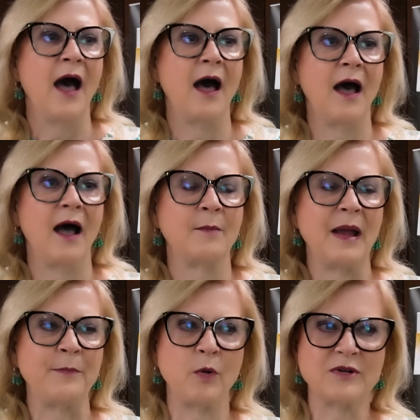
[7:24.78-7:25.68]
Um,
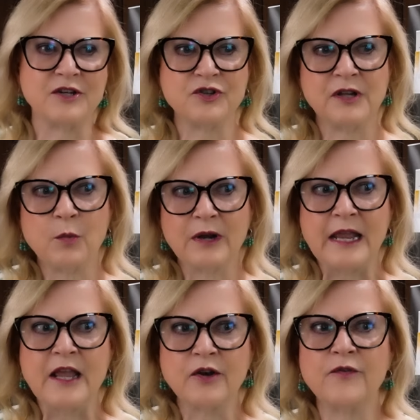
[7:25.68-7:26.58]
I potentially
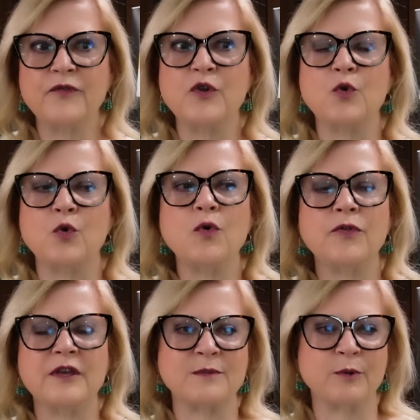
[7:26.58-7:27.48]
want to interview
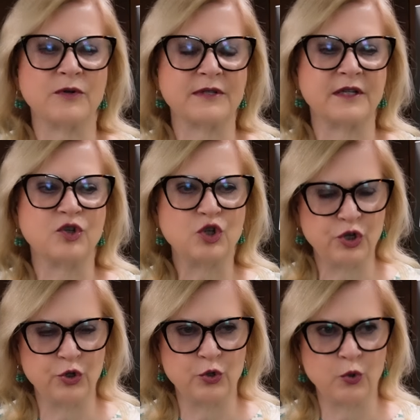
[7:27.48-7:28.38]
this person
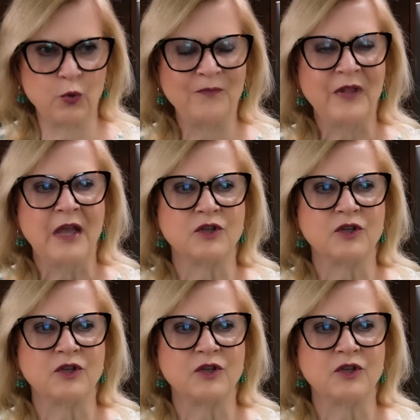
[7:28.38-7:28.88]
too.